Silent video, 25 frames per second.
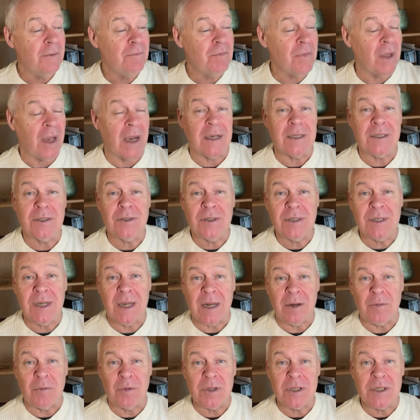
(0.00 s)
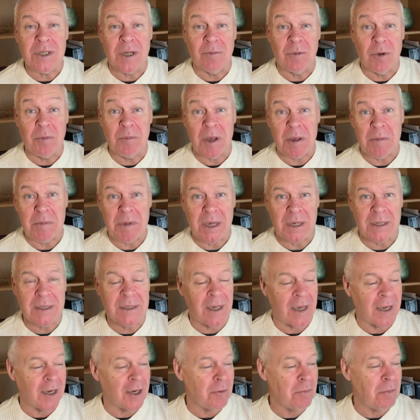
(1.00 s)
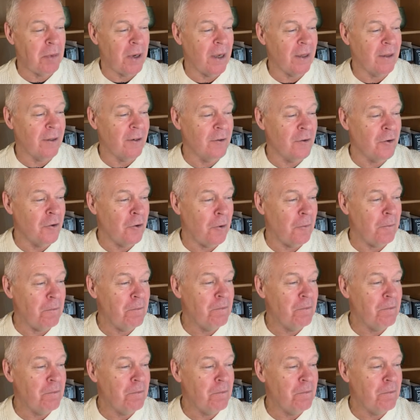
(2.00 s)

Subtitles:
ascertain where someone may be a psychopath or not.